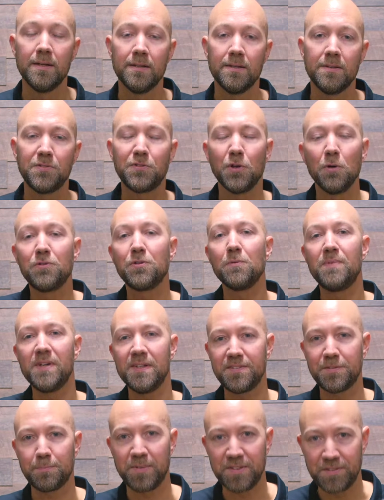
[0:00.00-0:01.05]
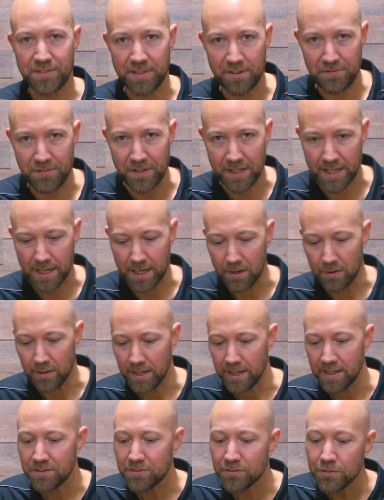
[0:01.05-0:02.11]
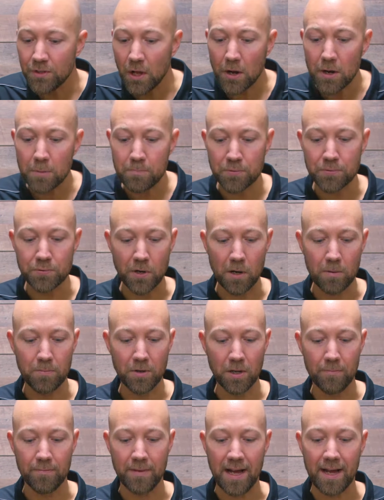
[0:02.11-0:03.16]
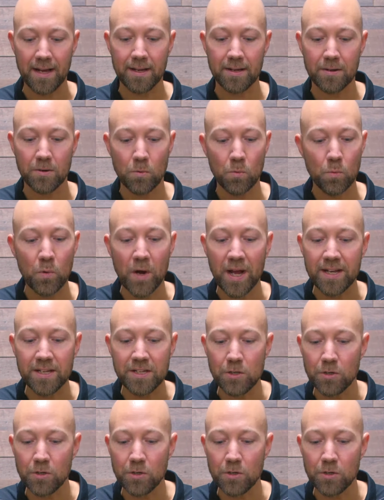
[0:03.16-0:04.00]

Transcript: So to be specific here, it's not a problem when you're